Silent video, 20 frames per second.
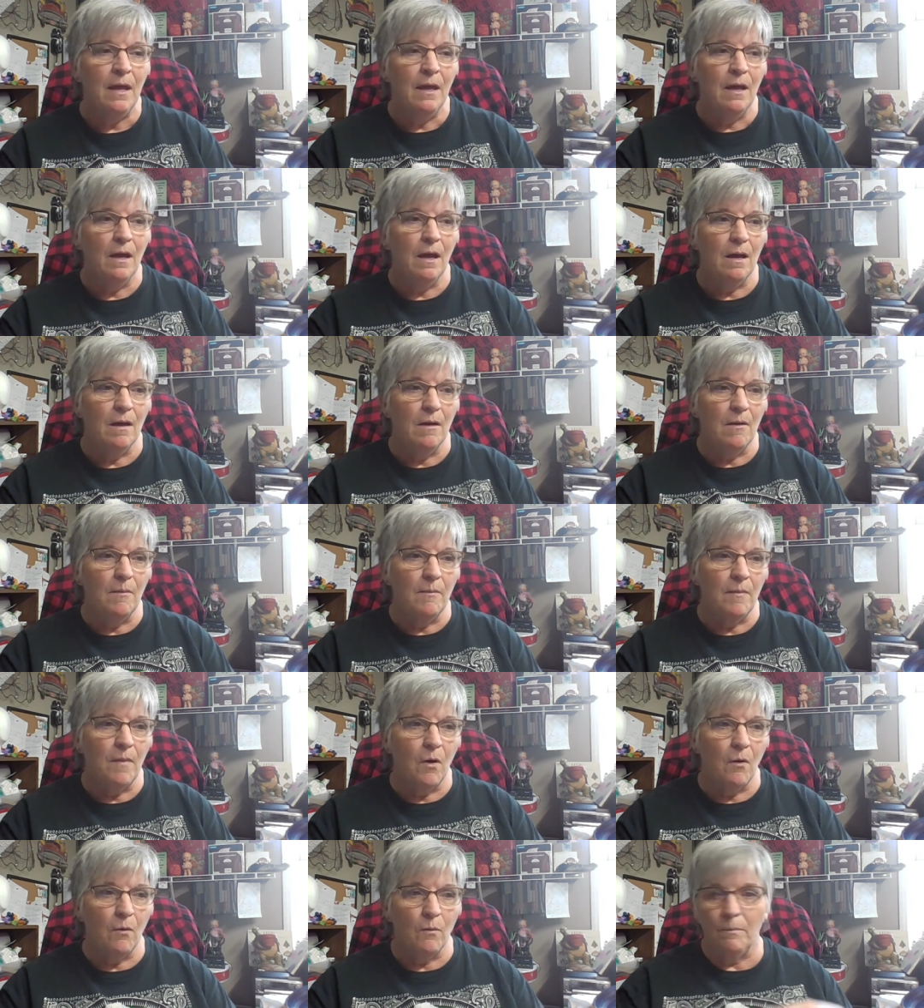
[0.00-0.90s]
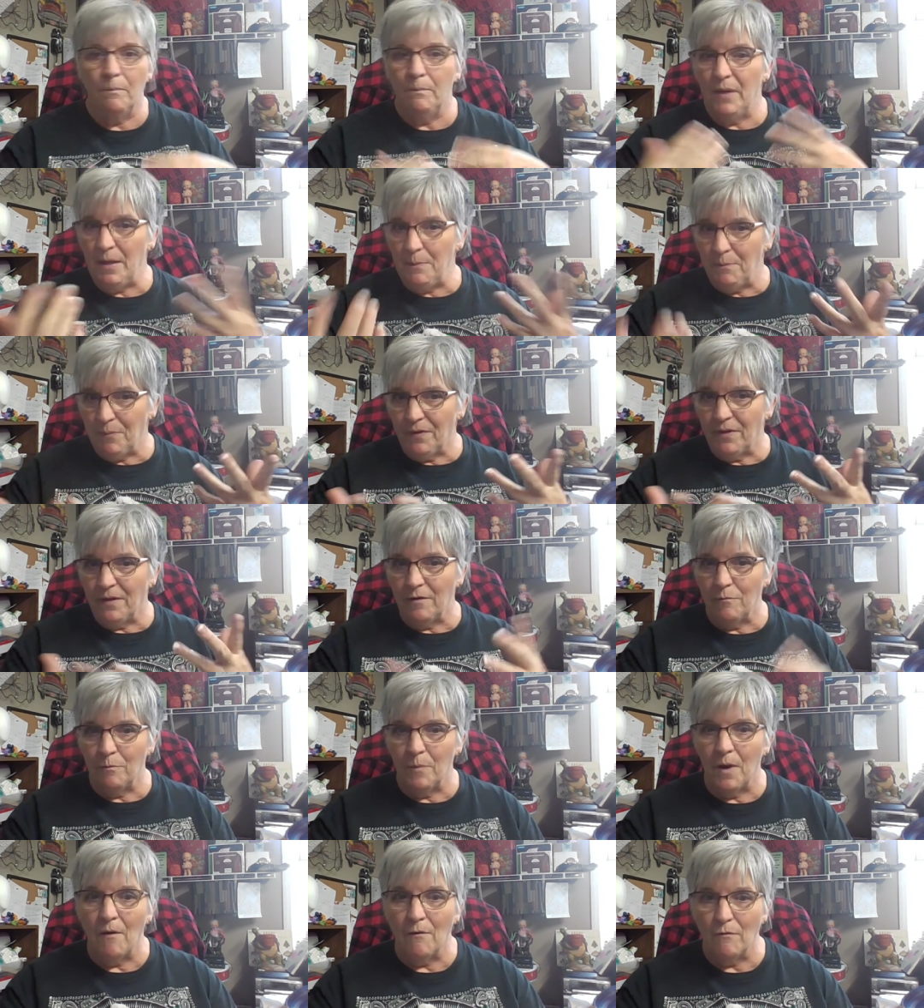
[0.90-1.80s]
or people that have
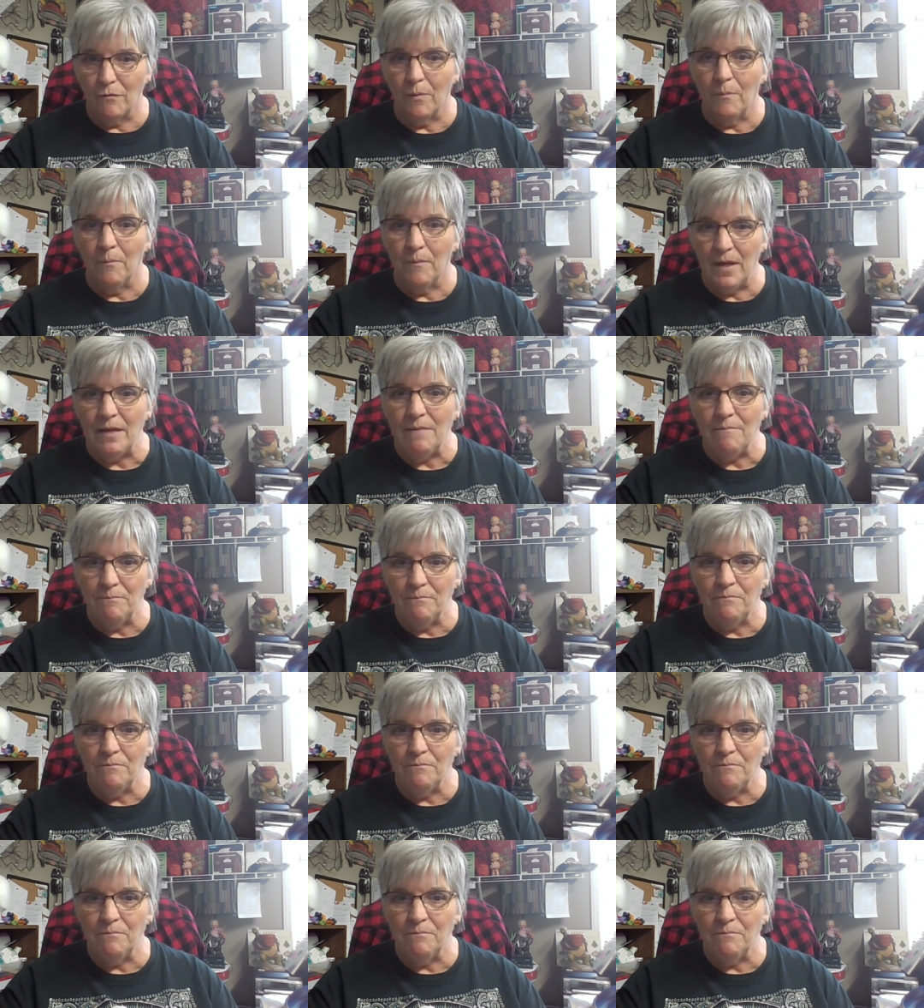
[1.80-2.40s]
bought from me,